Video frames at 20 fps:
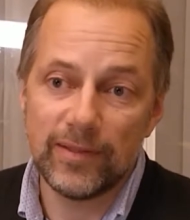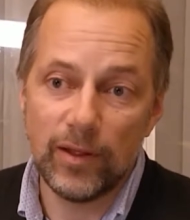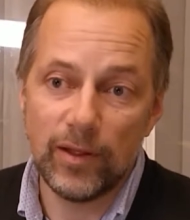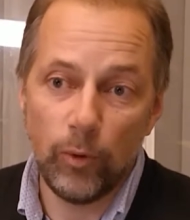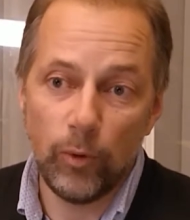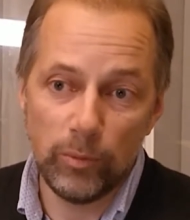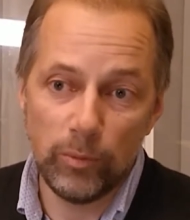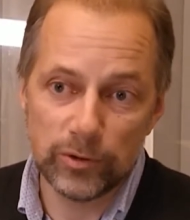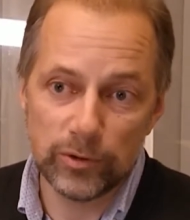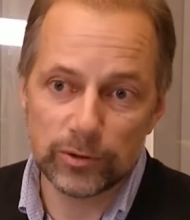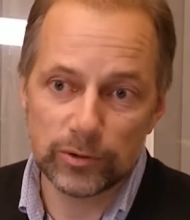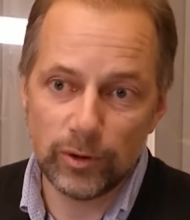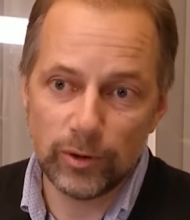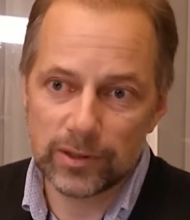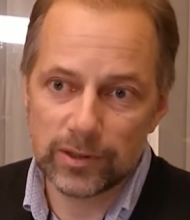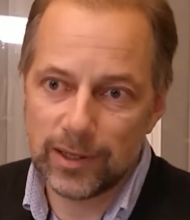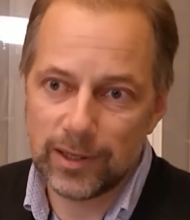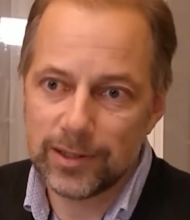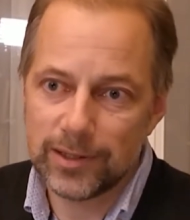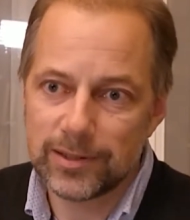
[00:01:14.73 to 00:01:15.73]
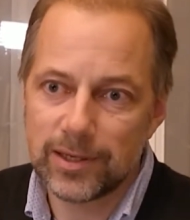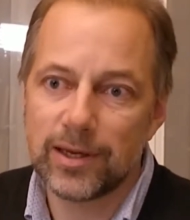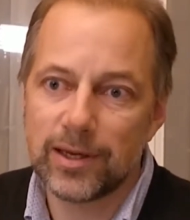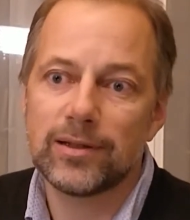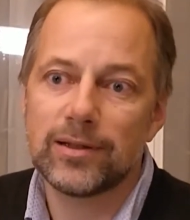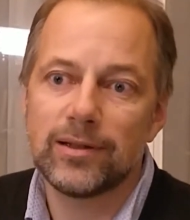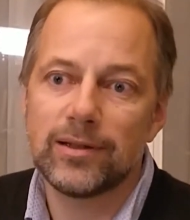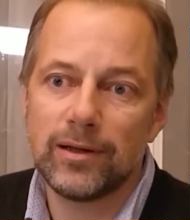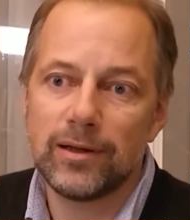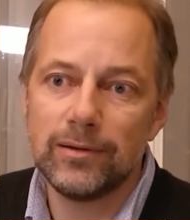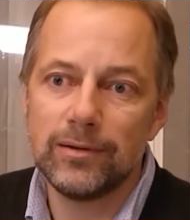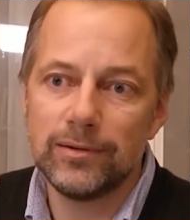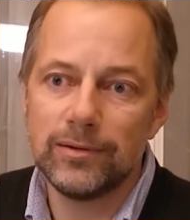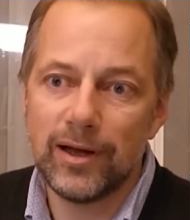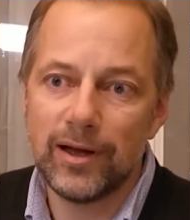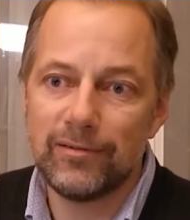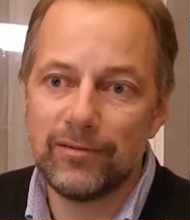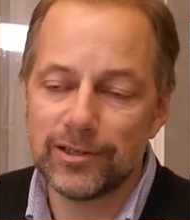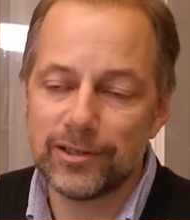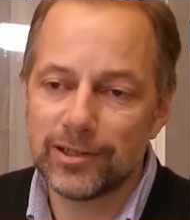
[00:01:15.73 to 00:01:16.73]
Almost all clients I get now
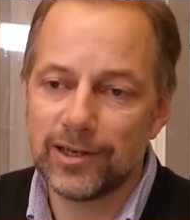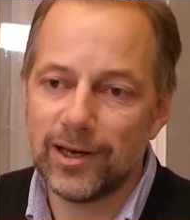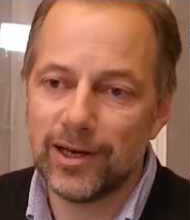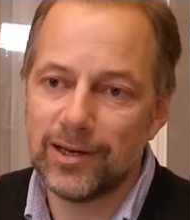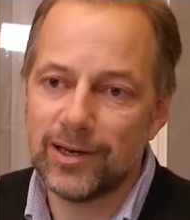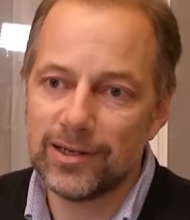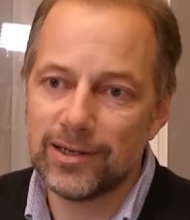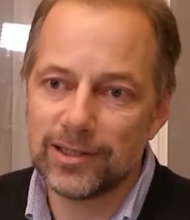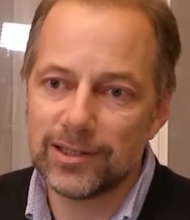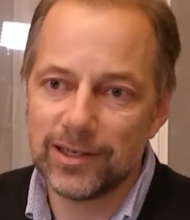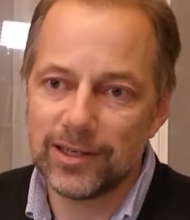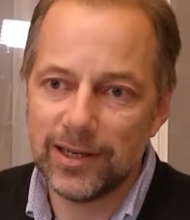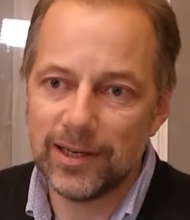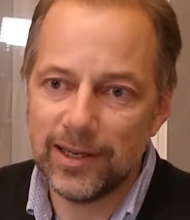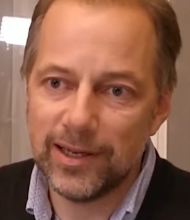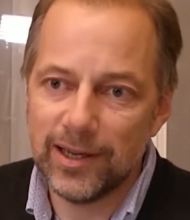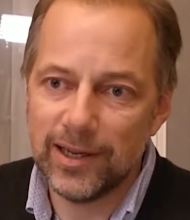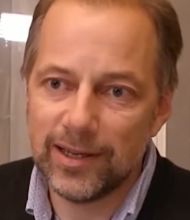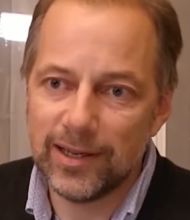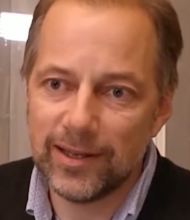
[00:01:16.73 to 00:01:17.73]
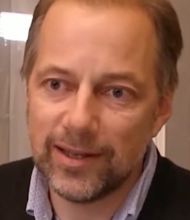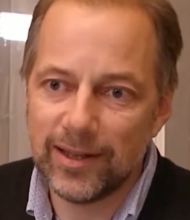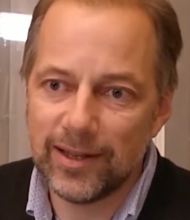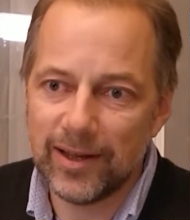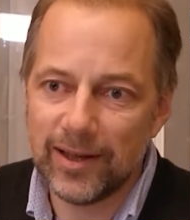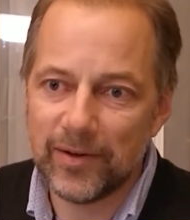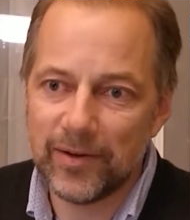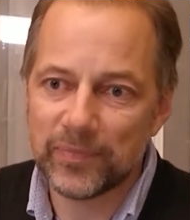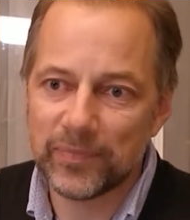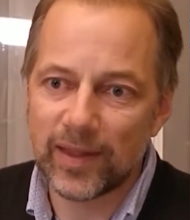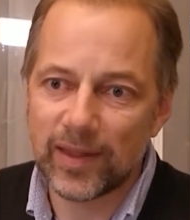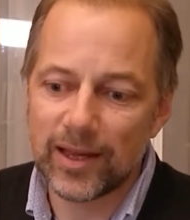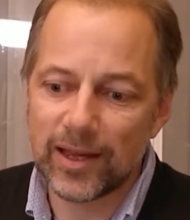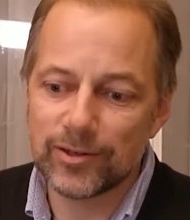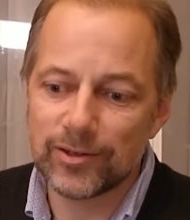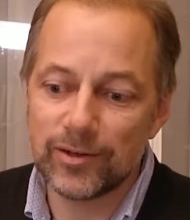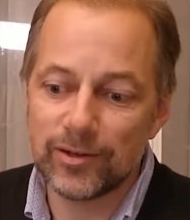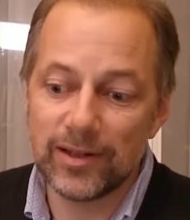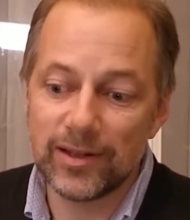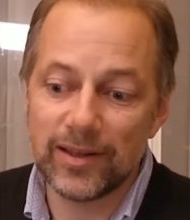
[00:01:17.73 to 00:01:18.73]
have a challenge in
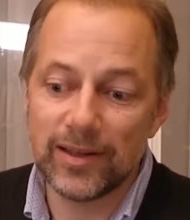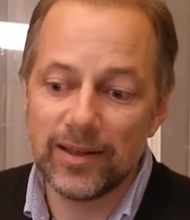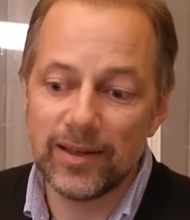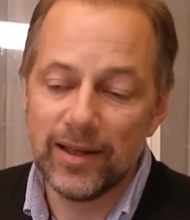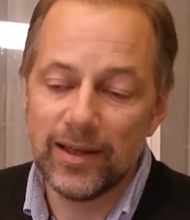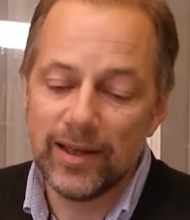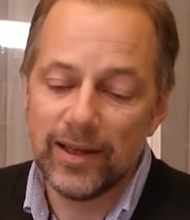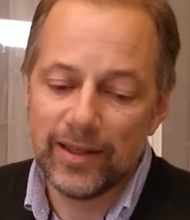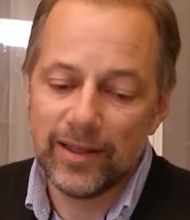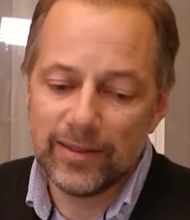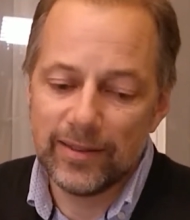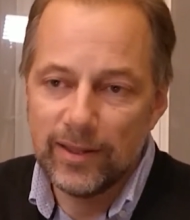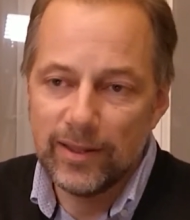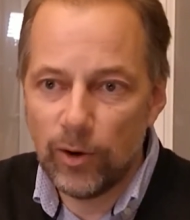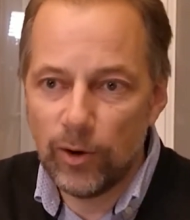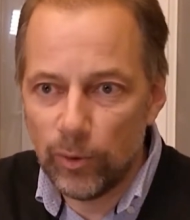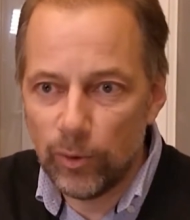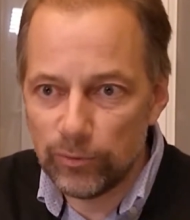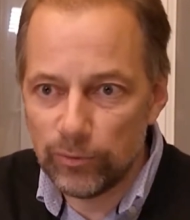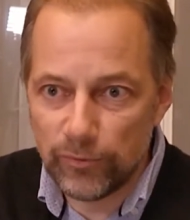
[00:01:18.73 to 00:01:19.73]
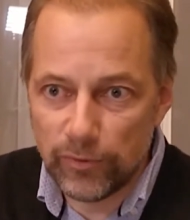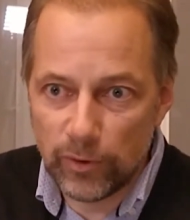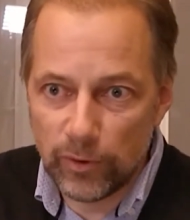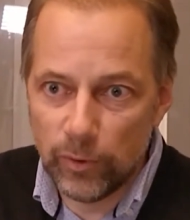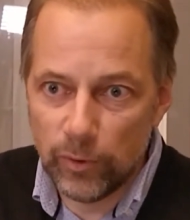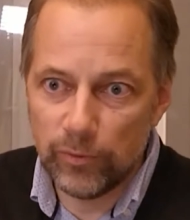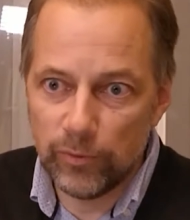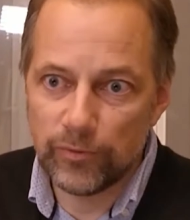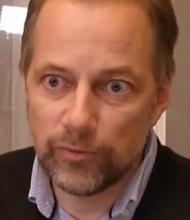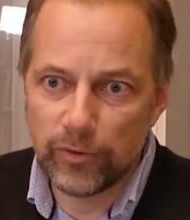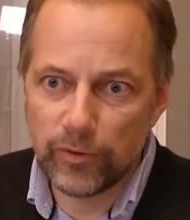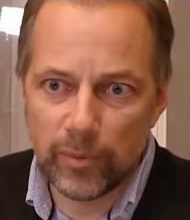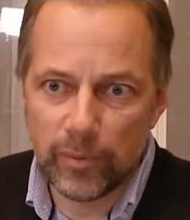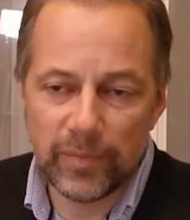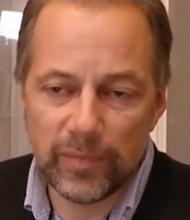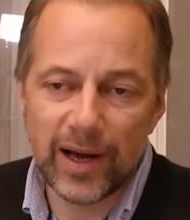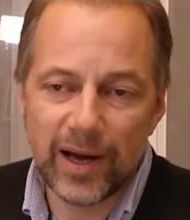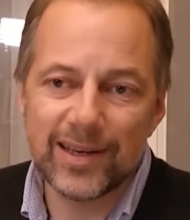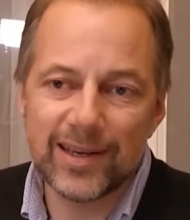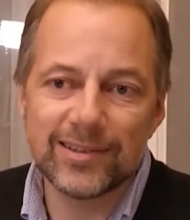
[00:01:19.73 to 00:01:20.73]
actually the whole flow
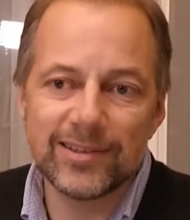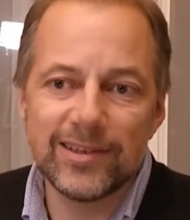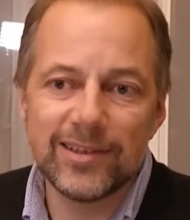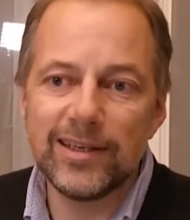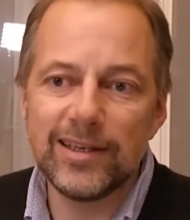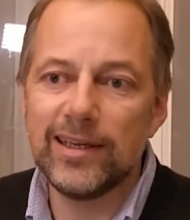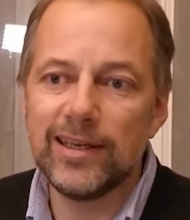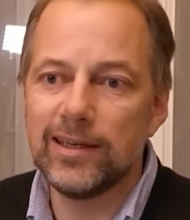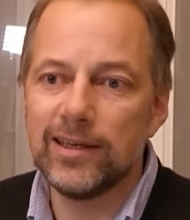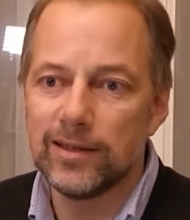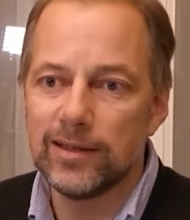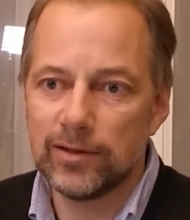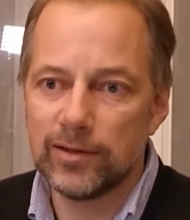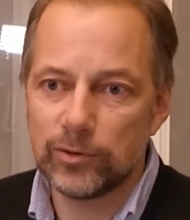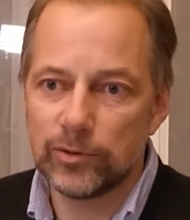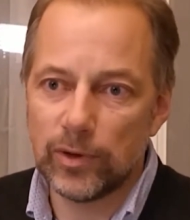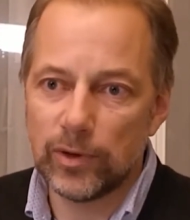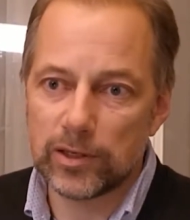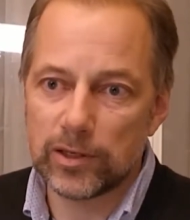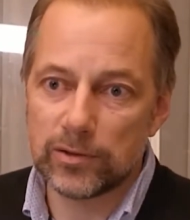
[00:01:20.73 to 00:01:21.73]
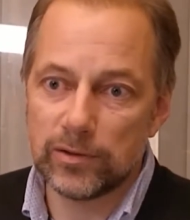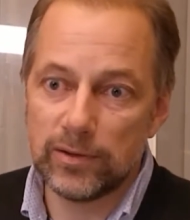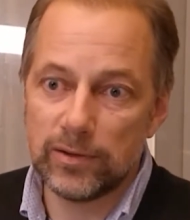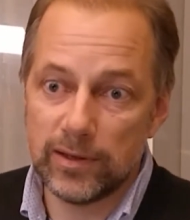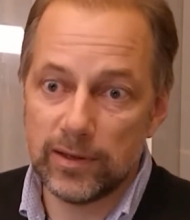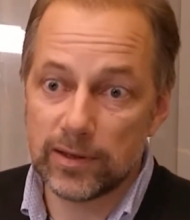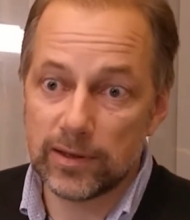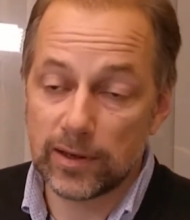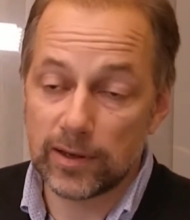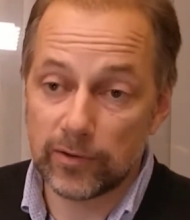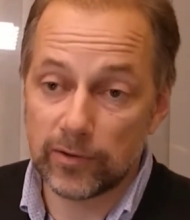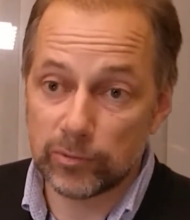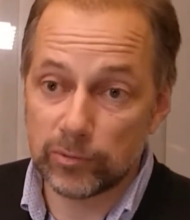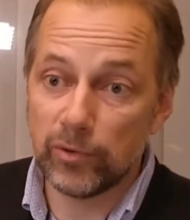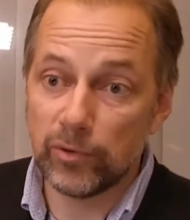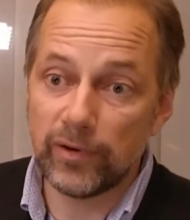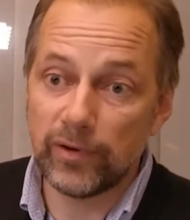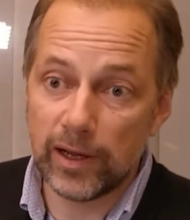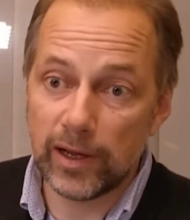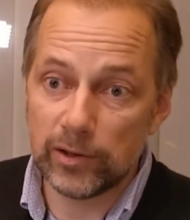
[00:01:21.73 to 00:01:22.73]
from ID to actually
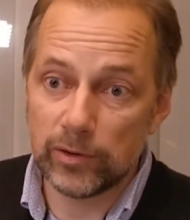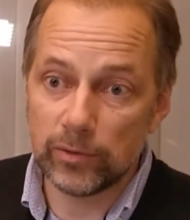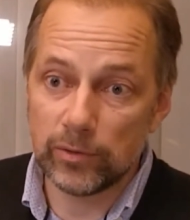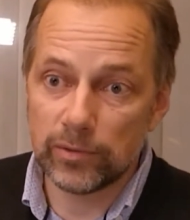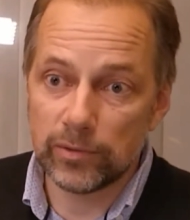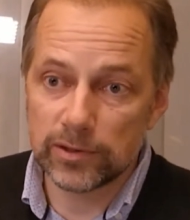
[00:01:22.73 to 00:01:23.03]
customer value.